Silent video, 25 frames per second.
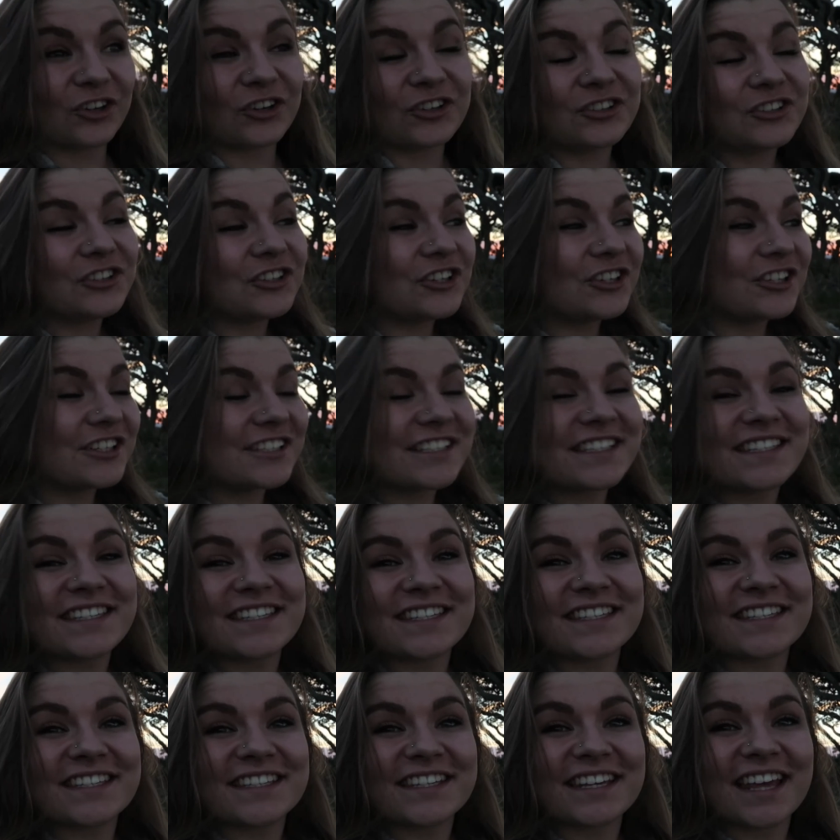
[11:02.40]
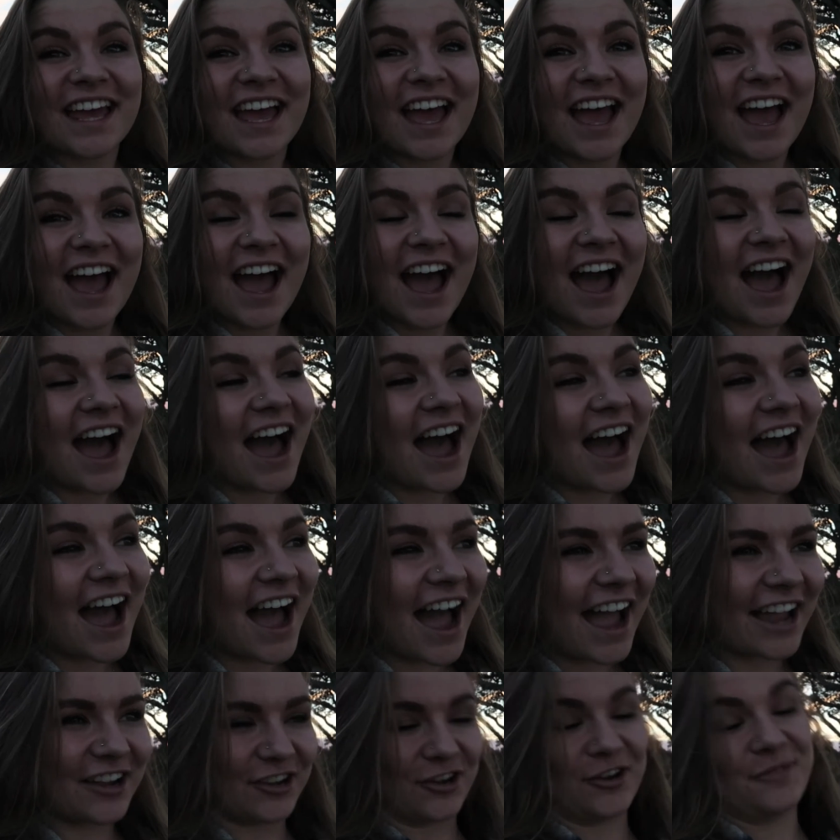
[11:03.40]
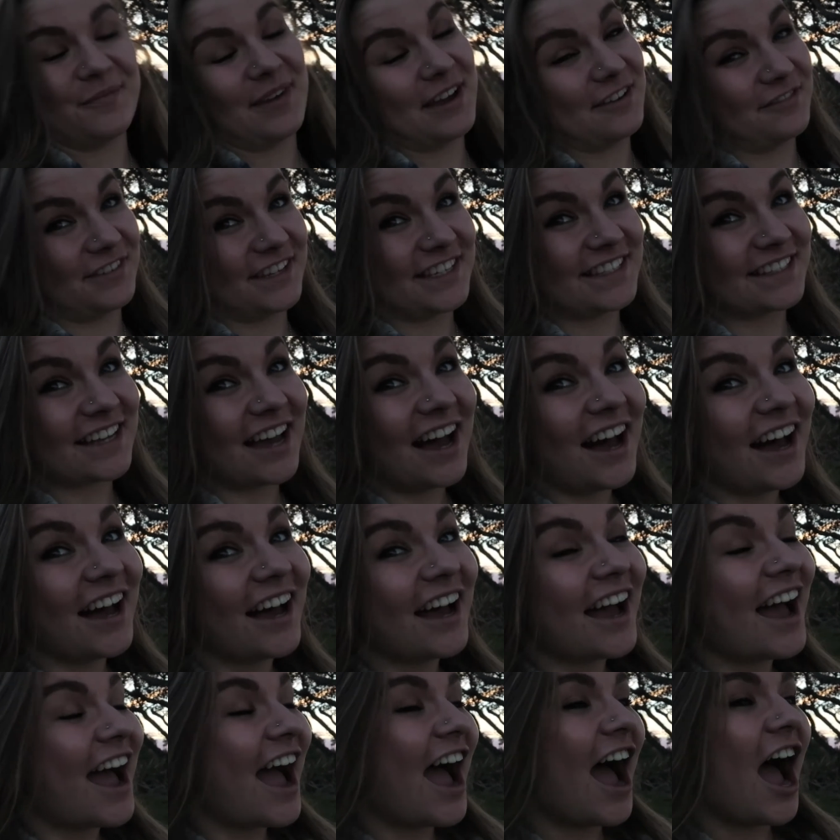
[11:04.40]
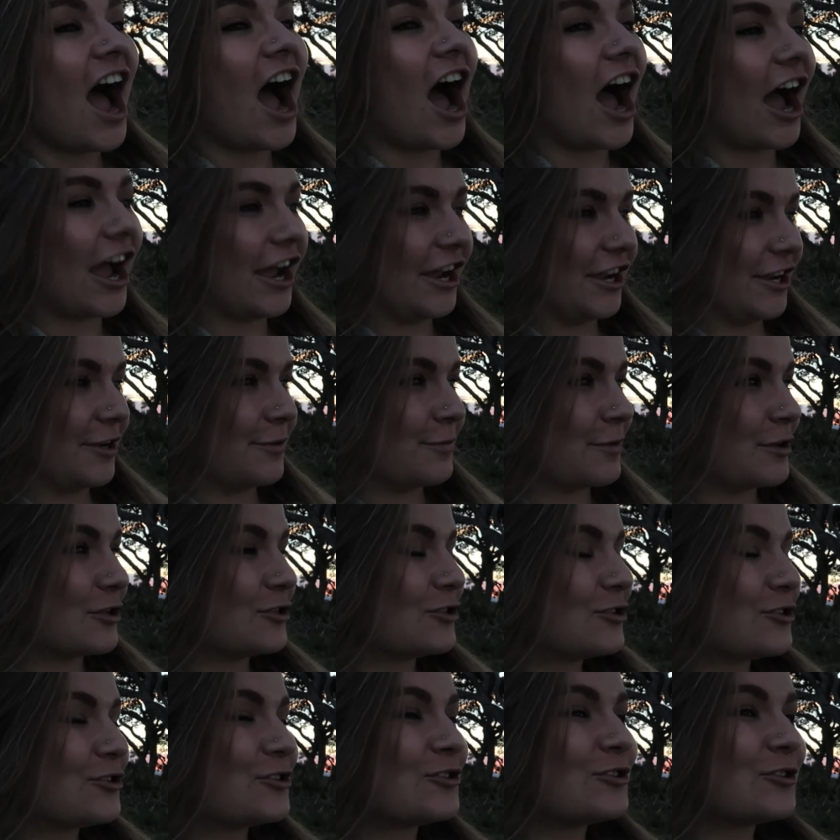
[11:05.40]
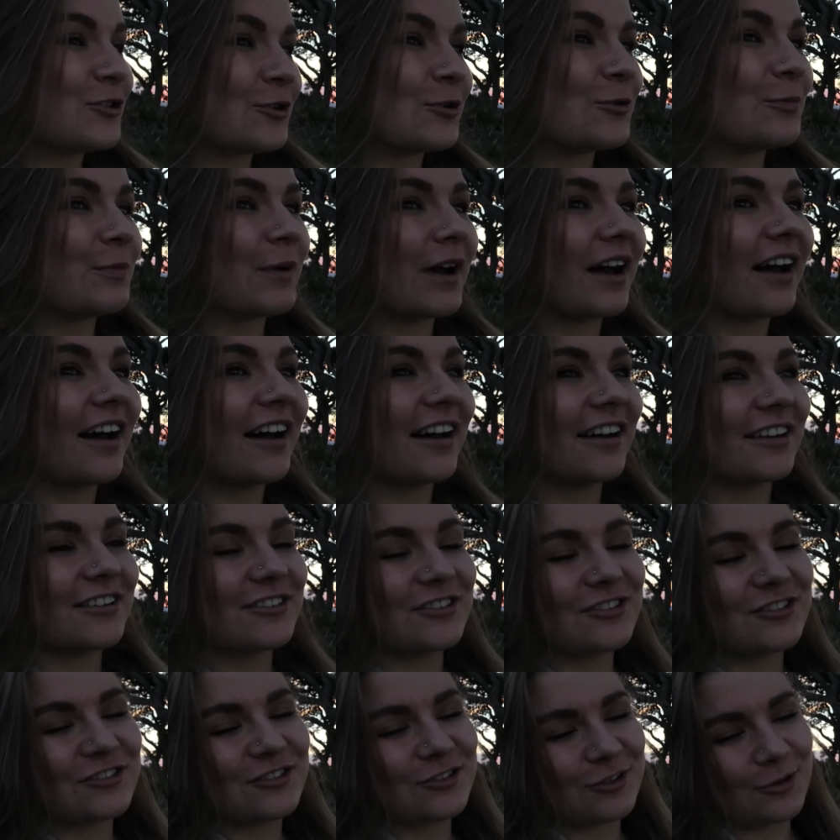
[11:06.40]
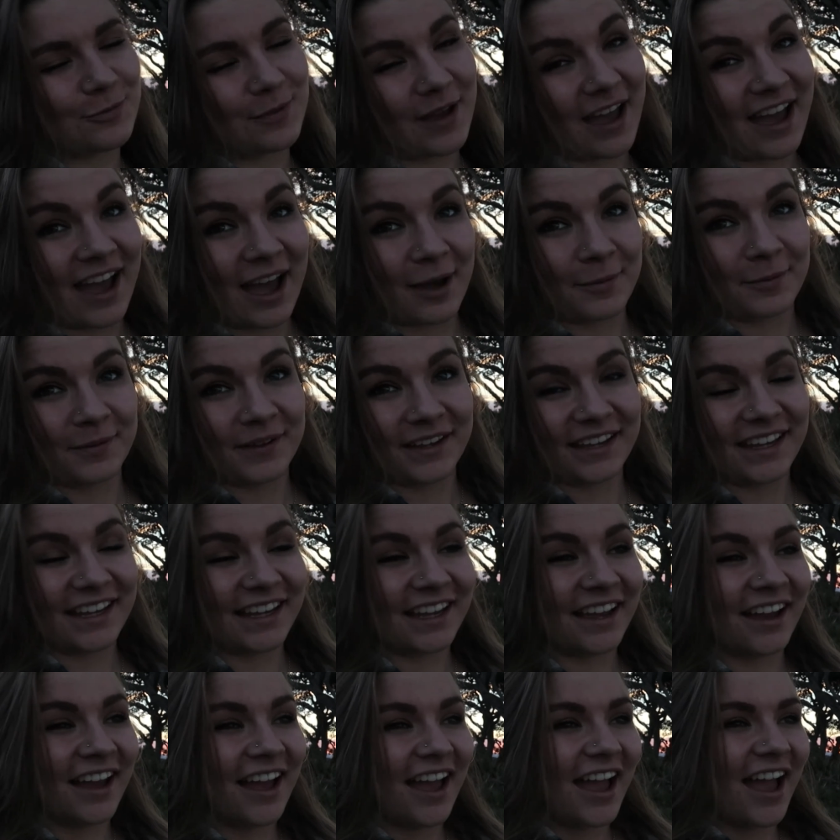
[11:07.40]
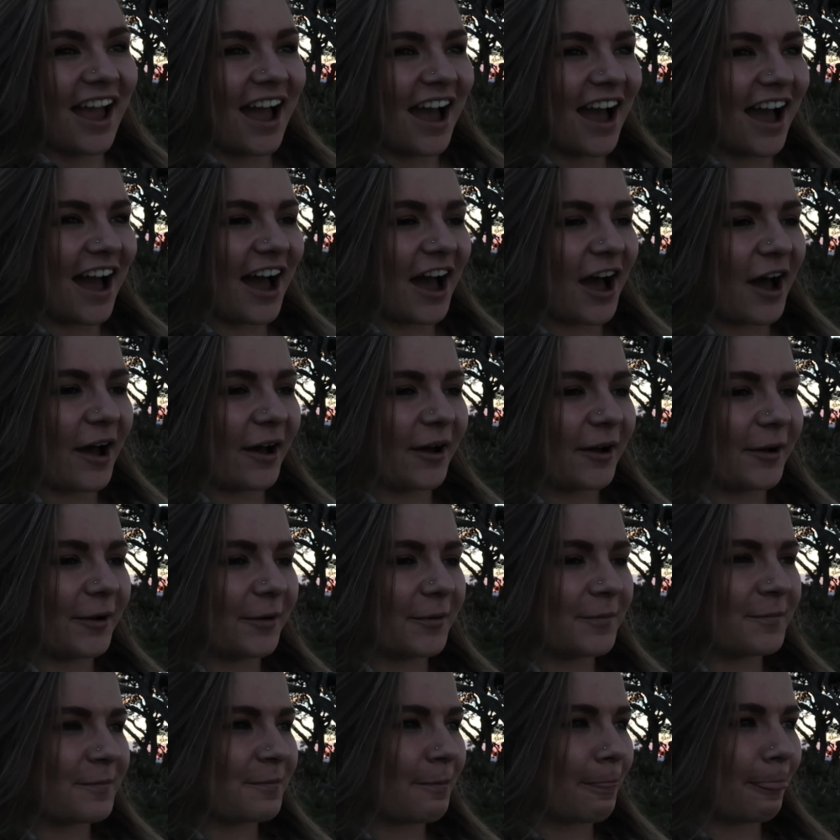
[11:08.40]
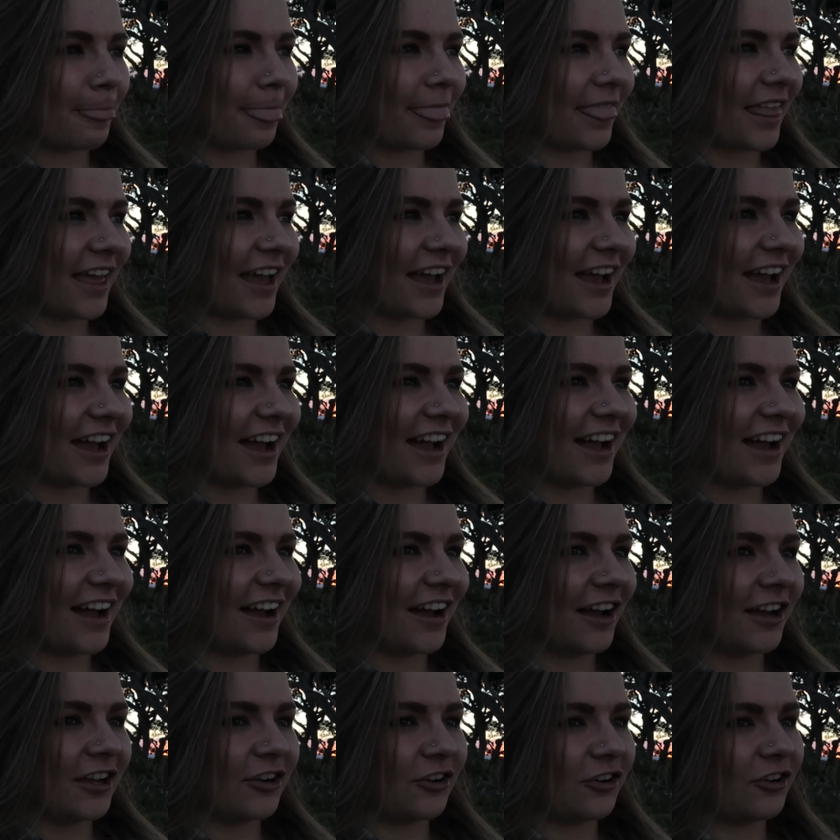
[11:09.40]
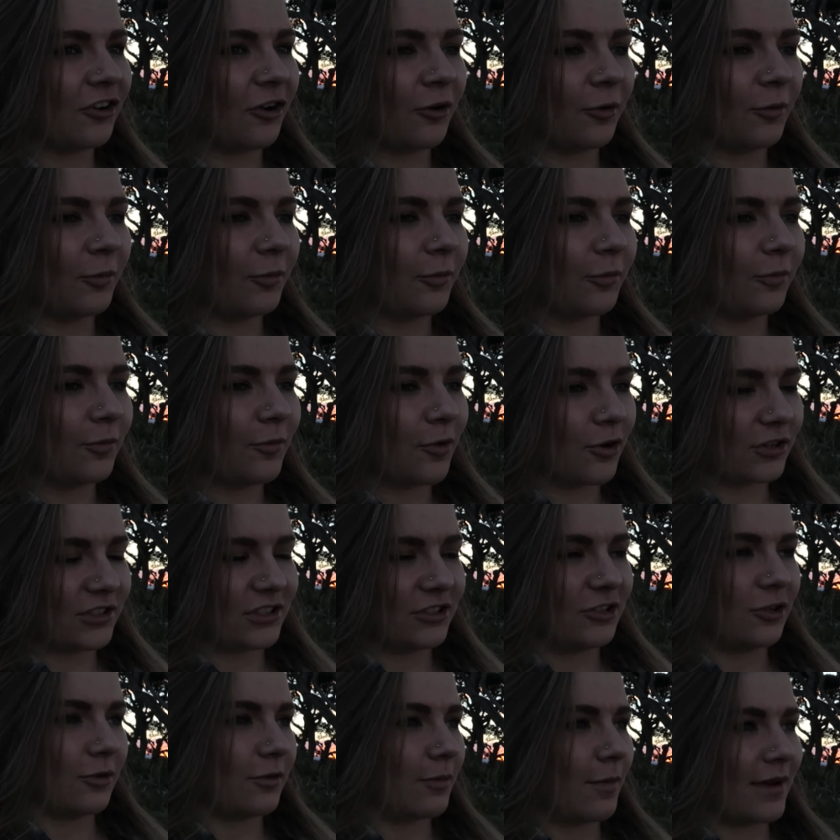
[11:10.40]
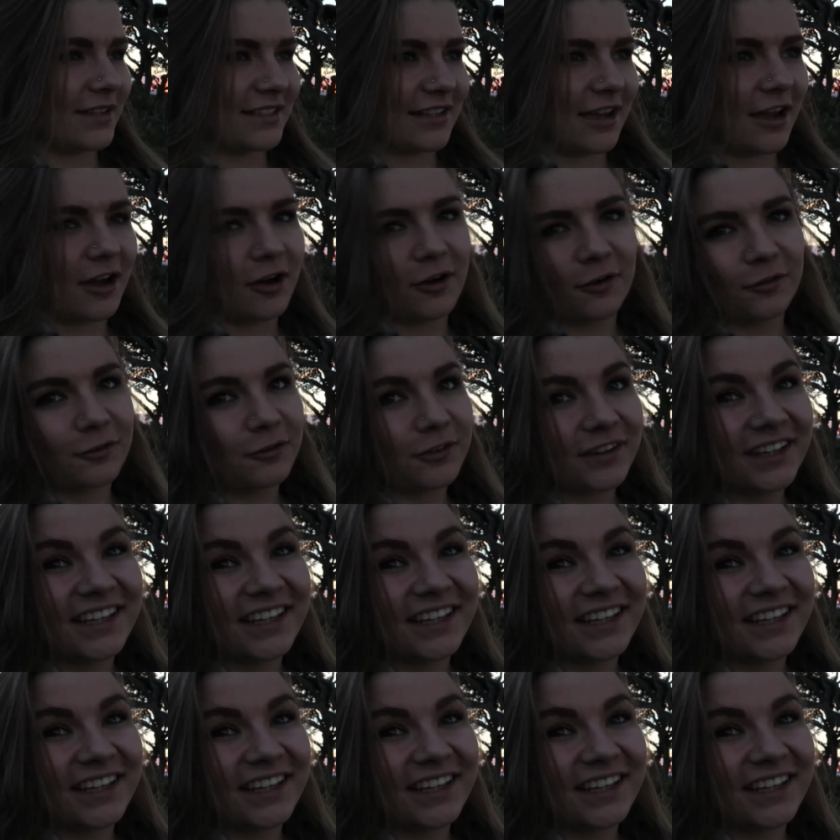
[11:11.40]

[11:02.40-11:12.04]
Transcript: Good news, I got my visa. I'm super, super happy. Um, I don't know what to do with myself.